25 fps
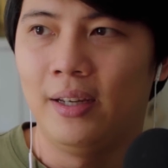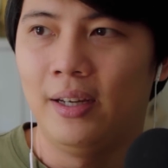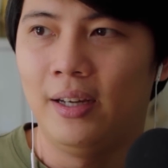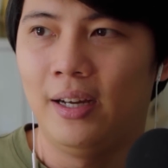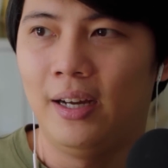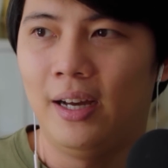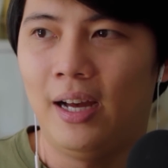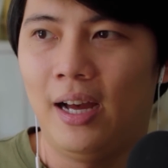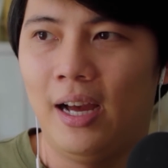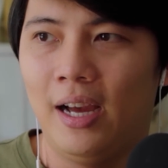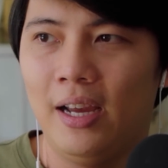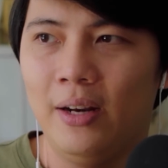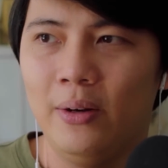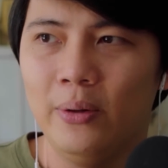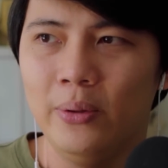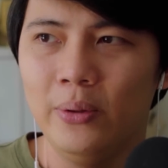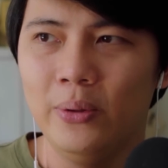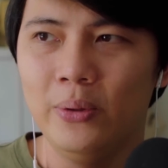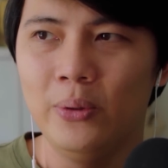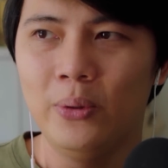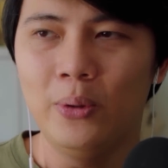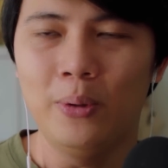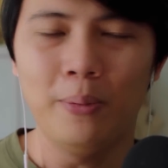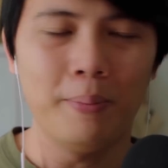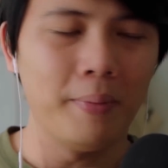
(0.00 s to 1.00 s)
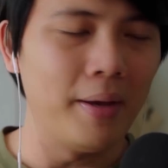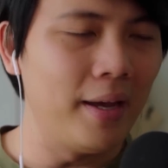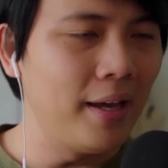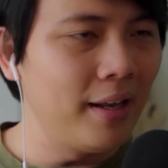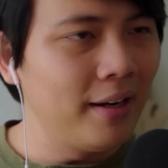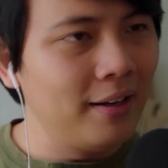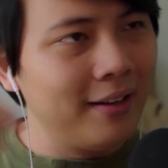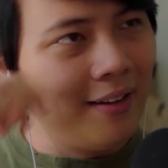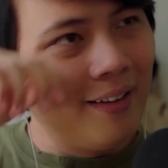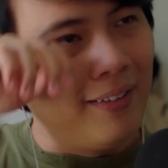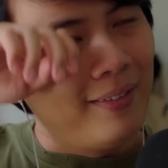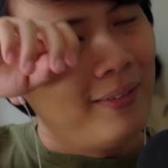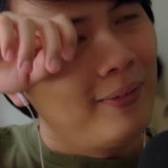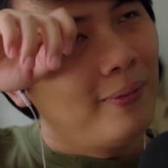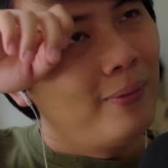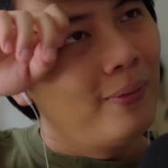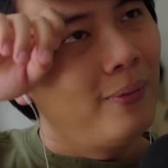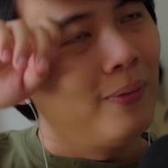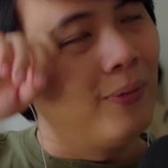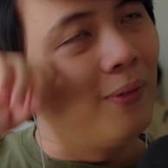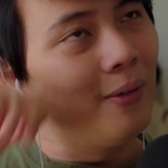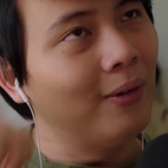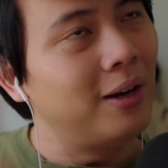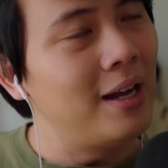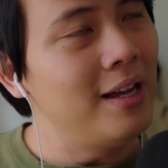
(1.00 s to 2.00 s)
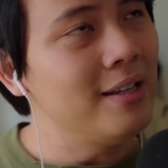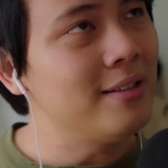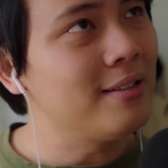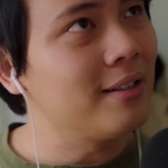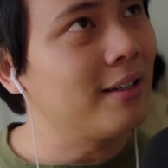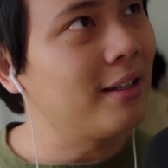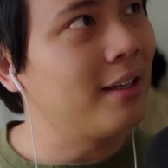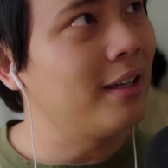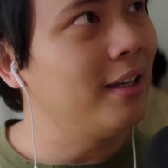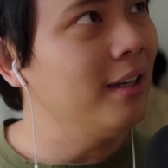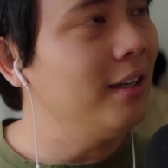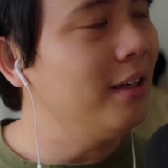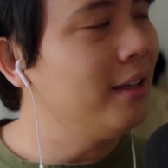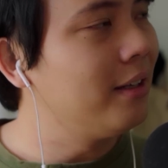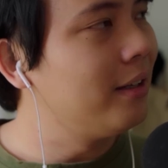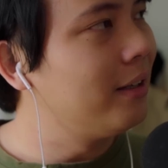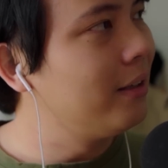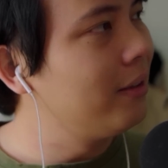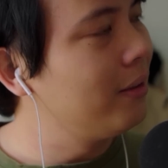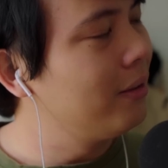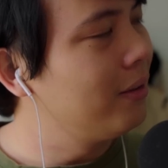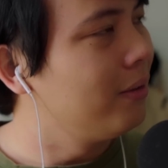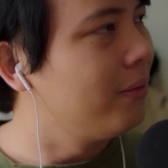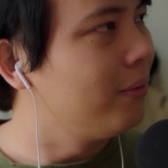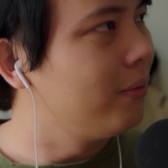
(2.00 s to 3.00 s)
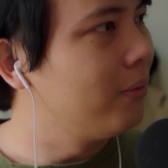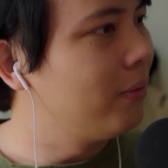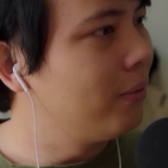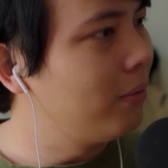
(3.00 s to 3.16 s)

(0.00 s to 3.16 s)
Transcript: I don't know, man. As a kid,